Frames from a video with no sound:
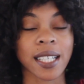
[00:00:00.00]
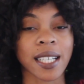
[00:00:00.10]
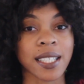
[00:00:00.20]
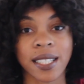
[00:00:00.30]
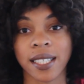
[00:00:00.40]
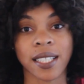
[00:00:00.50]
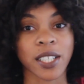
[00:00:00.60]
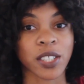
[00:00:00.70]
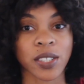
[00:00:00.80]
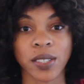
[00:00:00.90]
is
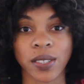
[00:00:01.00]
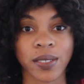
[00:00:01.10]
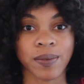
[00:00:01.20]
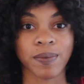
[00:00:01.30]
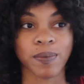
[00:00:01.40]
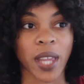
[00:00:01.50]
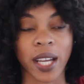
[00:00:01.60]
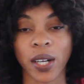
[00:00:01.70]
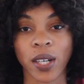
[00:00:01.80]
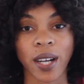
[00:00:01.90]
still
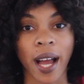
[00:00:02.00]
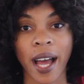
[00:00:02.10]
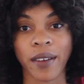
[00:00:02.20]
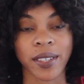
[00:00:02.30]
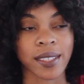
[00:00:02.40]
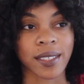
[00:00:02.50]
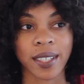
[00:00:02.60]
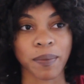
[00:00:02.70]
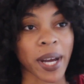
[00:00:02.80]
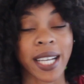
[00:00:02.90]
there.
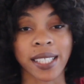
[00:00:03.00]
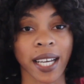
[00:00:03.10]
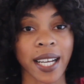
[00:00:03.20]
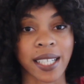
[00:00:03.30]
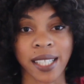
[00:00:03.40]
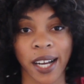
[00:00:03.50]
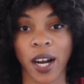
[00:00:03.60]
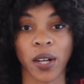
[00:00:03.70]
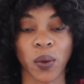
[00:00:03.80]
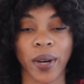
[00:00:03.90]
My anxiety has not
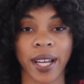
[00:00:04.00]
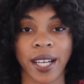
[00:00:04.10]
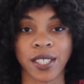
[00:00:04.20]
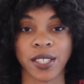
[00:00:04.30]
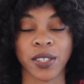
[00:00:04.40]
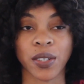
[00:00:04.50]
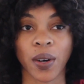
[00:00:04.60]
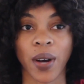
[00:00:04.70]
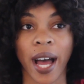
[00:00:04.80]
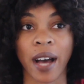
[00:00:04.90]
gone away. I
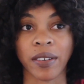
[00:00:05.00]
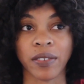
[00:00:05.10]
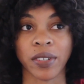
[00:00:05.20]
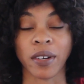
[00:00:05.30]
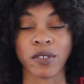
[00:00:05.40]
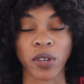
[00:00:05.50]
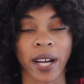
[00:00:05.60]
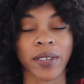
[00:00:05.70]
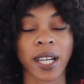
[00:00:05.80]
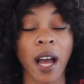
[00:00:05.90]
still have a fear of
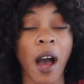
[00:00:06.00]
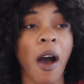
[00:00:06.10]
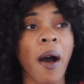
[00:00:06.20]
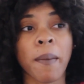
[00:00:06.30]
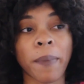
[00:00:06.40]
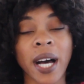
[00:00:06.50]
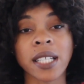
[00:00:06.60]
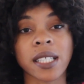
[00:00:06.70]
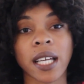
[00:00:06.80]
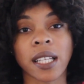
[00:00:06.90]
driving,
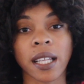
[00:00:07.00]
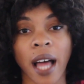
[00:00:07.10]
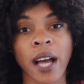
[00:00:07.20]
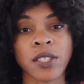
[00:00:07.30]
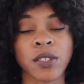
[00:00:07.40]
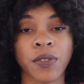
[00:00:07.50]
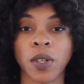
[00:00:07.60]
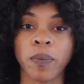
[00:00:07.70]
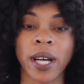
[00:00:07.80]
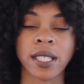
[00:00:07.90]
but in the last
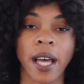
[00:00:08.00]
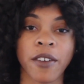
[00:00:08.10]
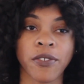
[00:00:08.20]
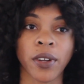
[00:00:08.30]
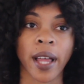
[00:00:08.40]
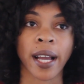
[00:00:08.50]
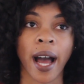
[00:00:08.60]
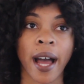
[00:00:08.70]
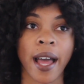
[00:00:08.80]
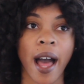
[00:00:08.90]
few months I feel
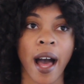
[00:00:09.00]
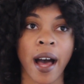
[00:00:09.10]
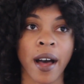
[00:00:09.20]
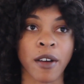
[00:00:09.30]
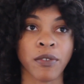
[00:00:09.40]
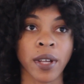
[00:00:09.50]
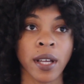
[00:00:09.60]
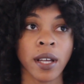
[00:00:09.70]
like I have